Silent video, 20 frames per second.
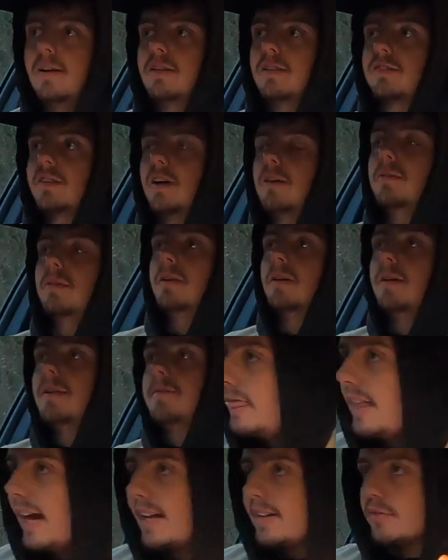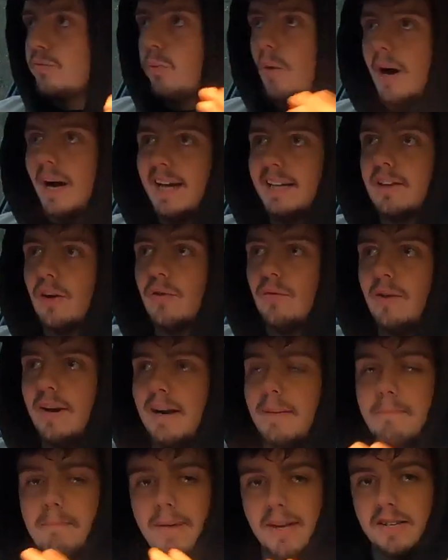So that's why I don't
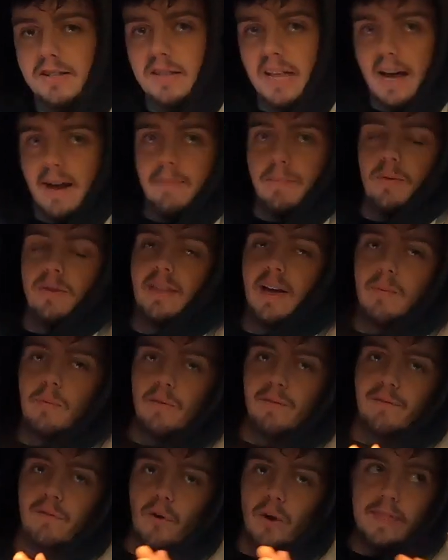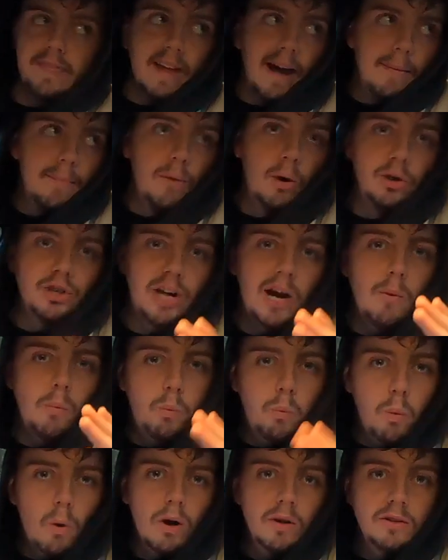really miss the M140 that much. I
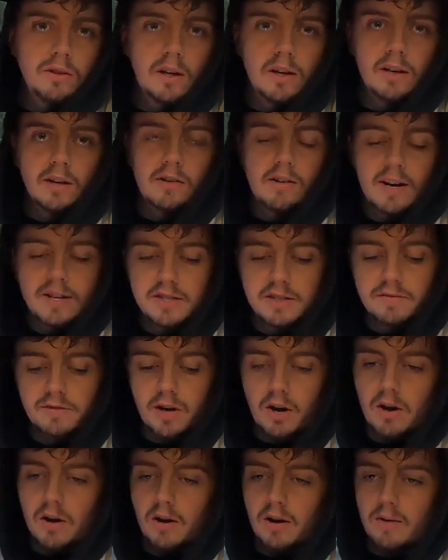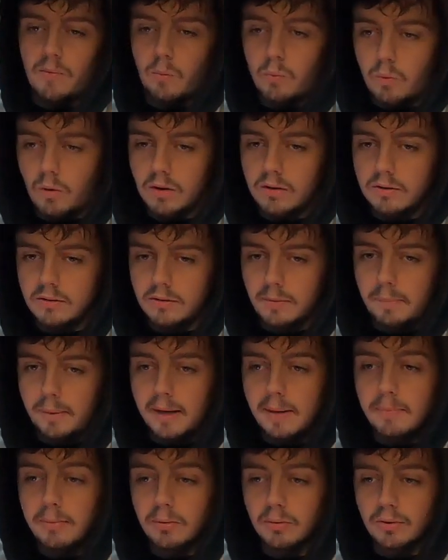want an aggressive car. I want
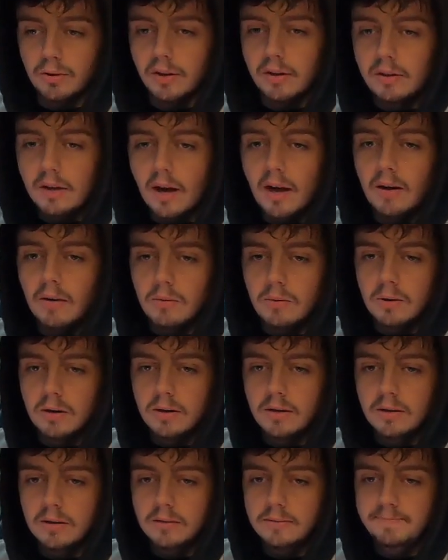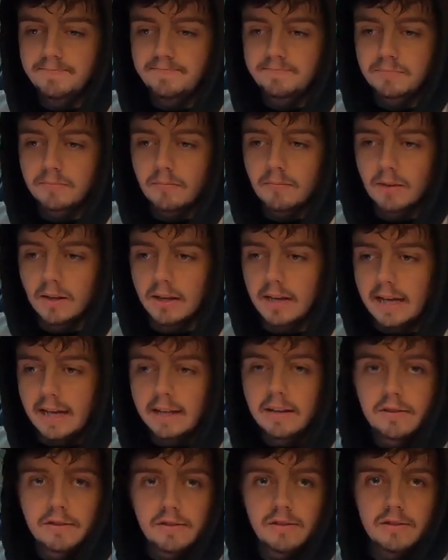people to know
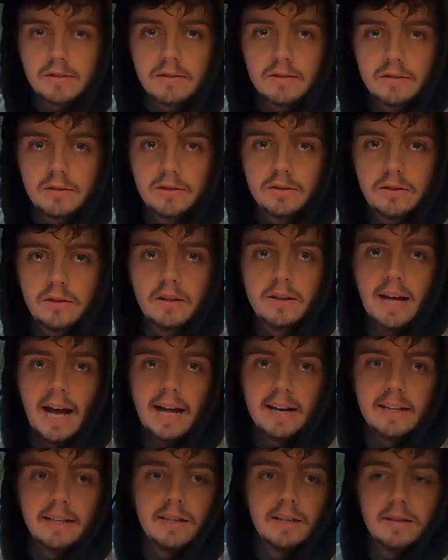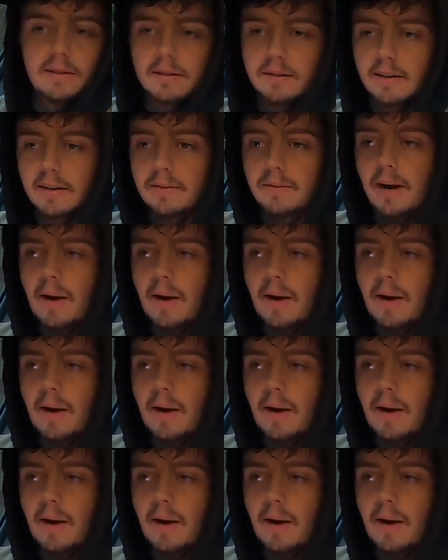it's the daddy, you know.